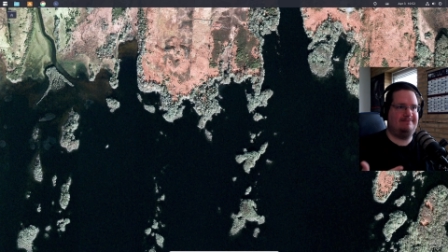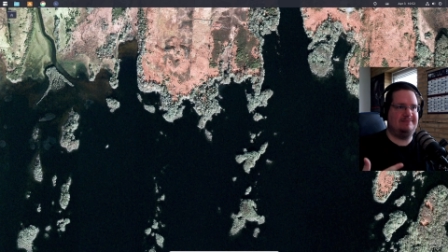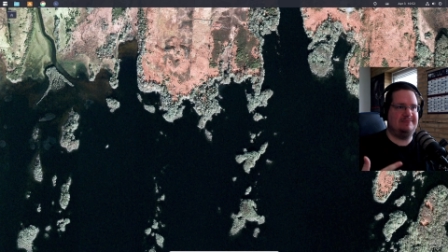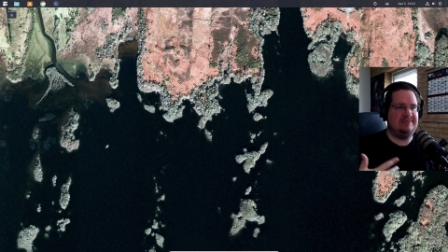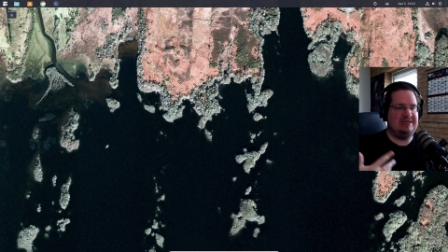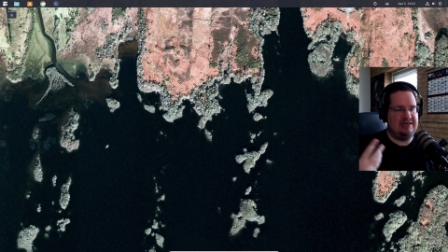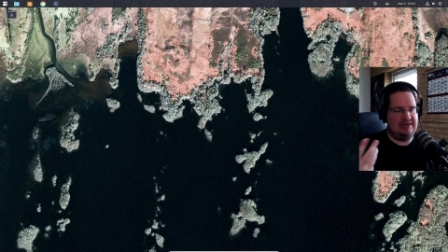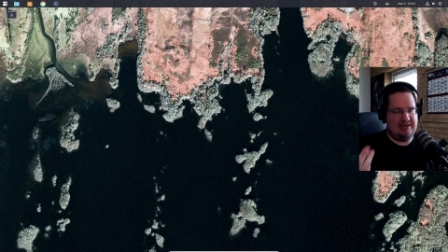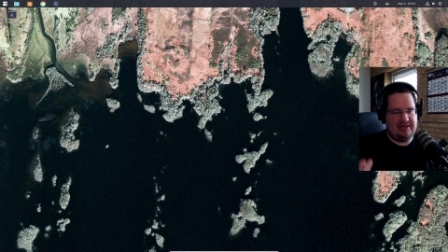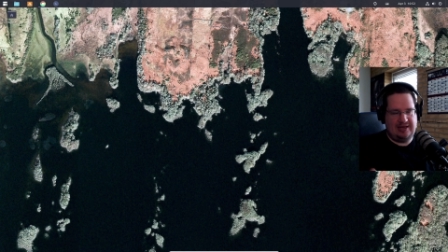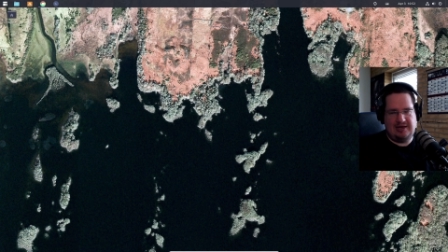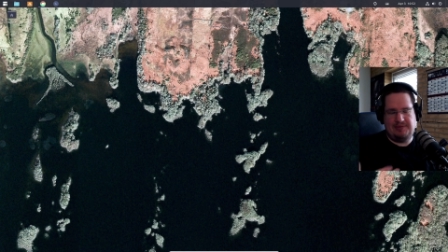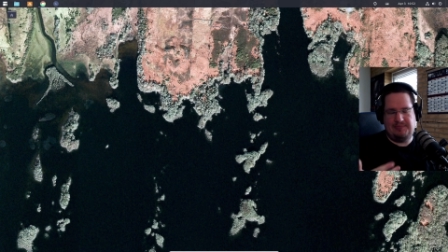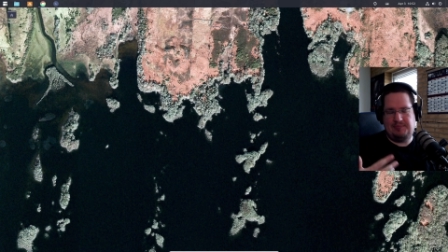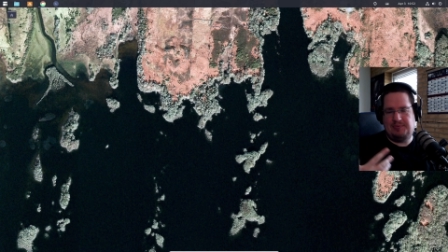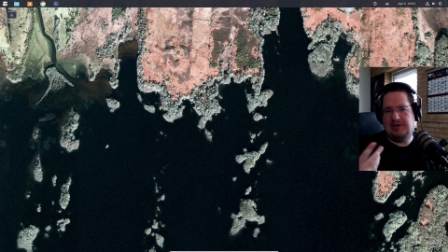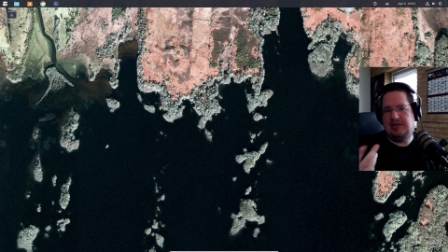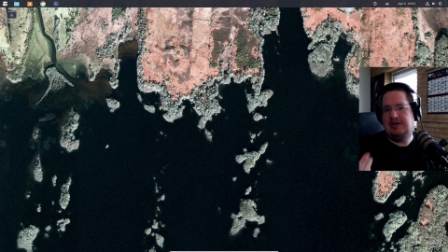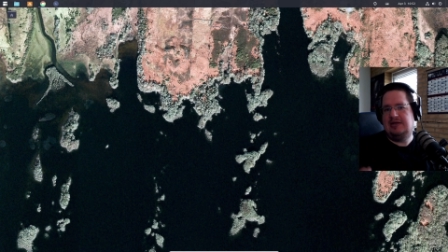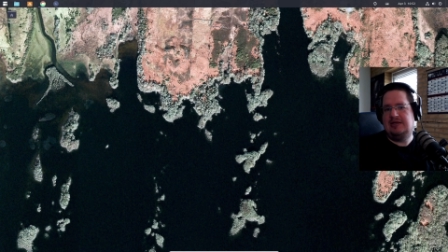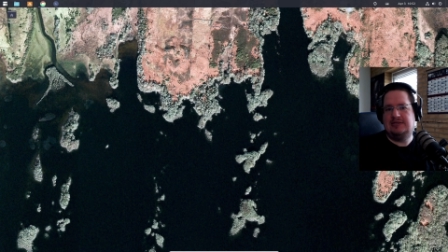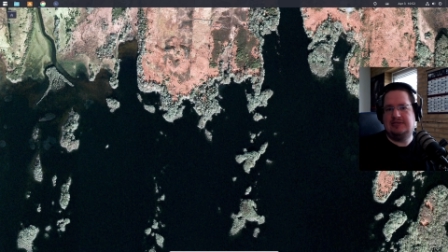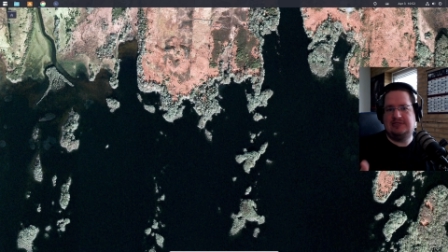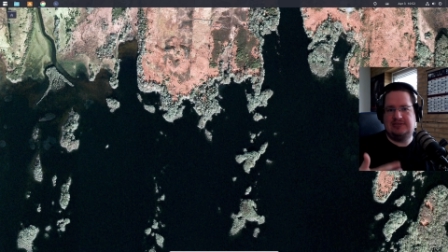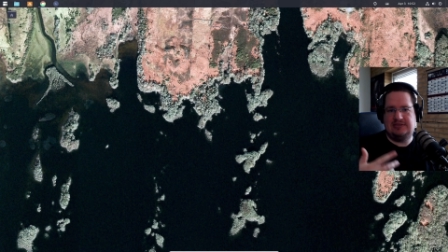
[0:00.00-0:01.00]
in their
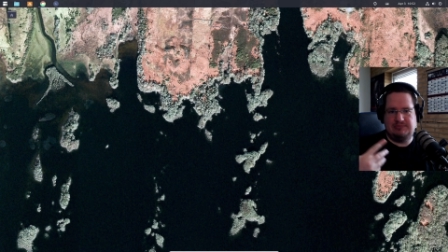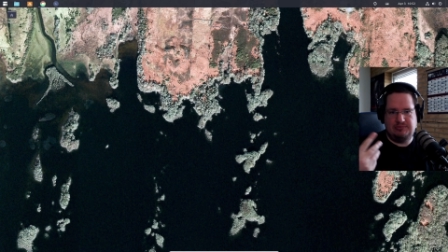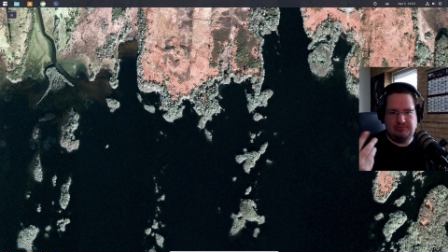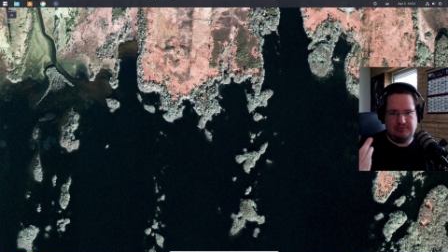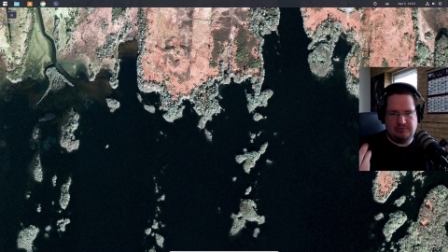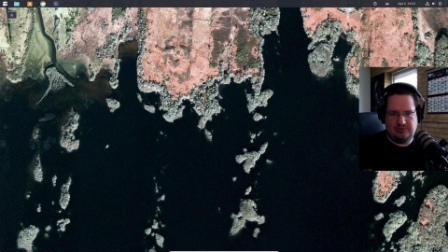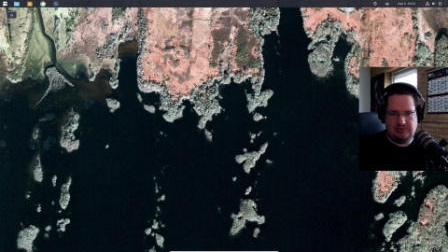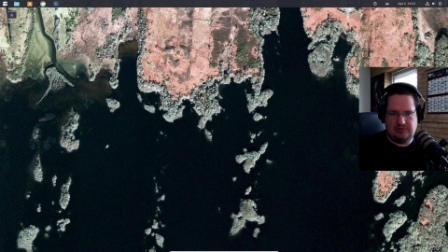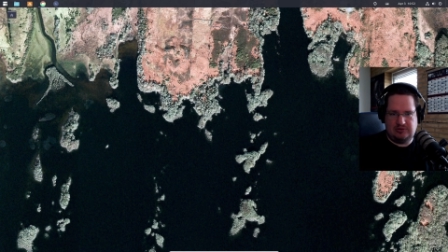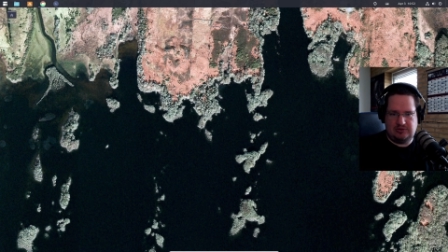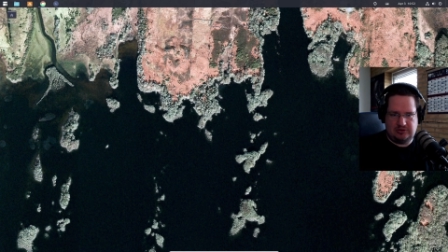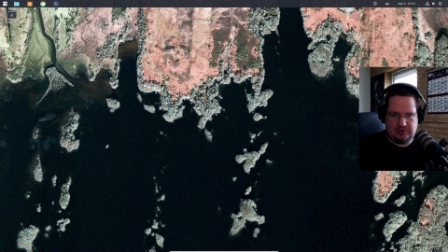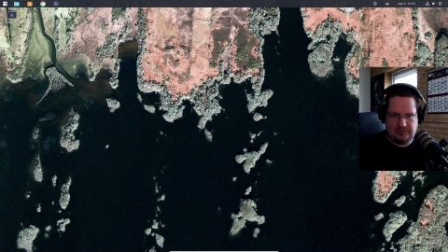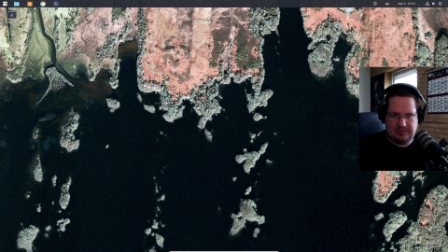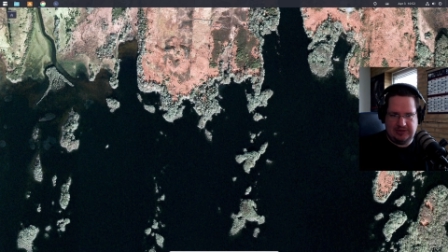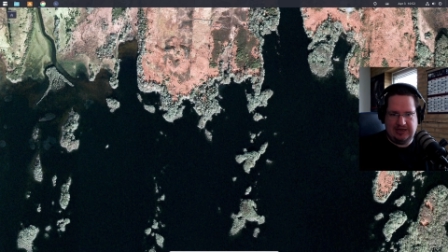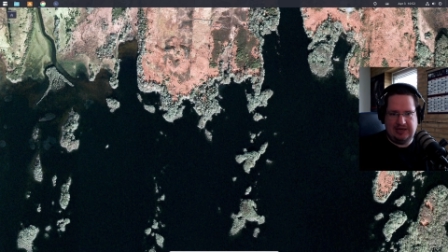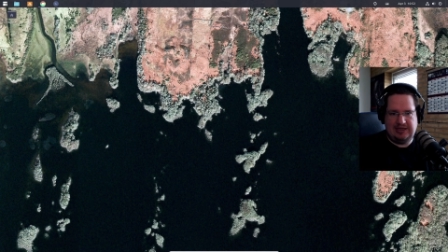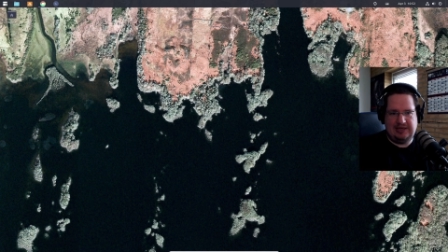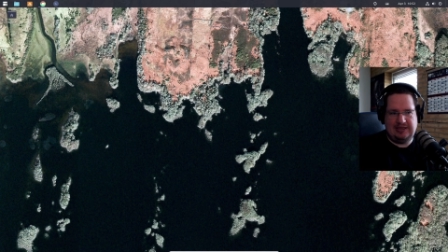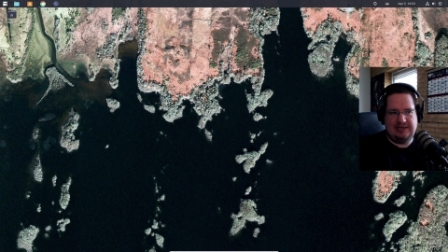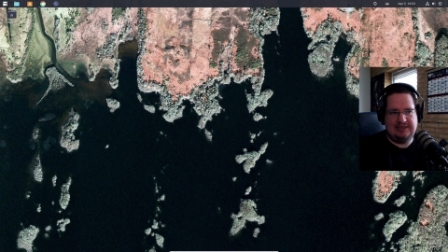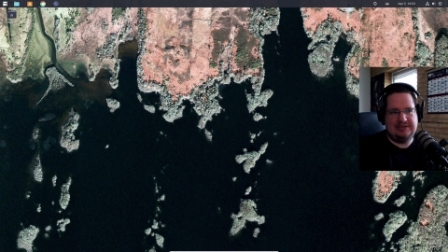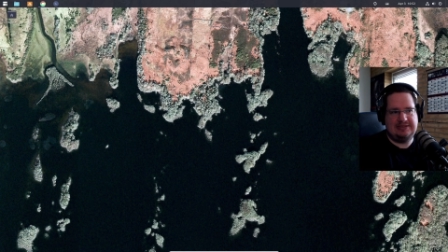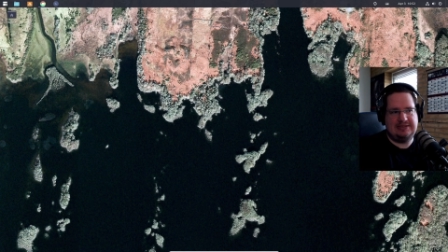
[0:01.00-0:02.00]
opinion, some
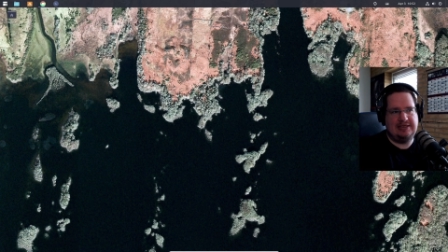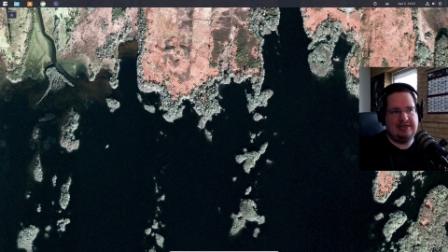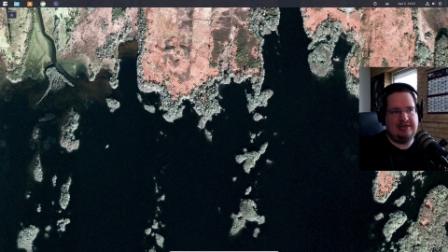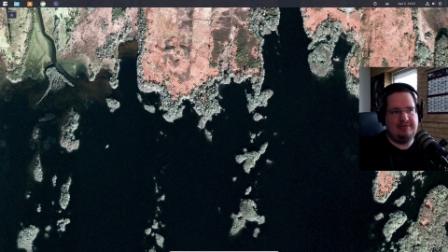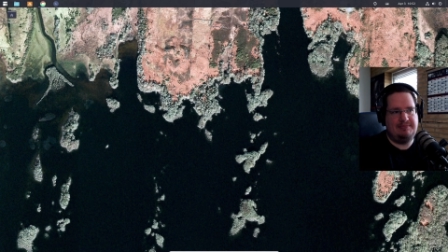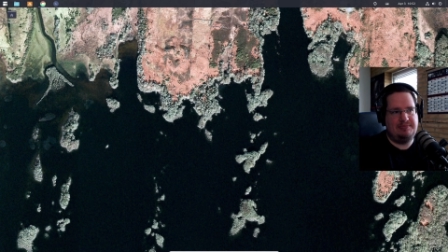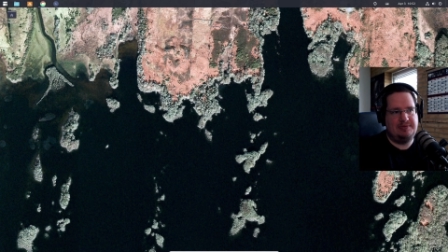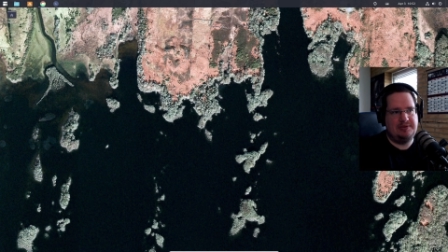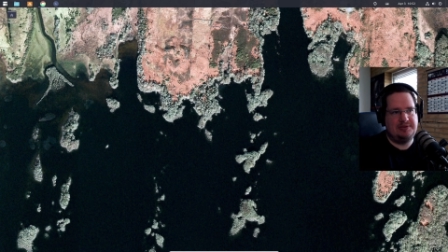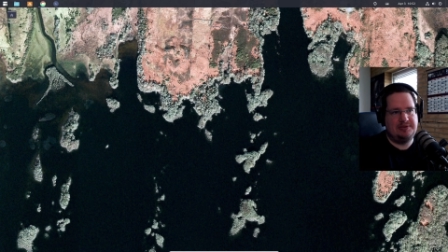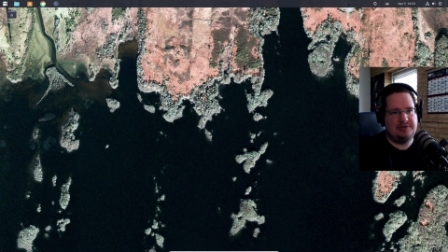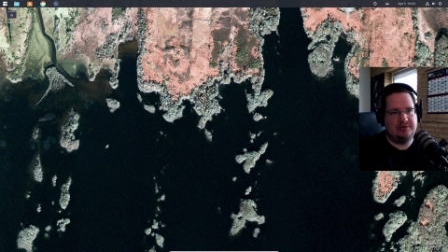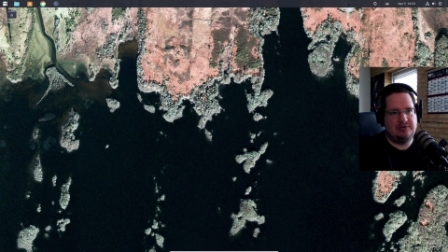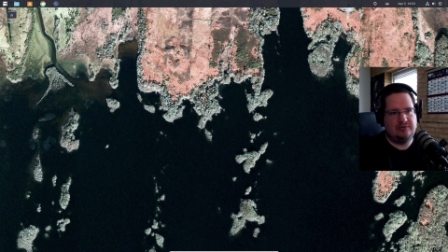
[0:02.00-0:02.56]
great examples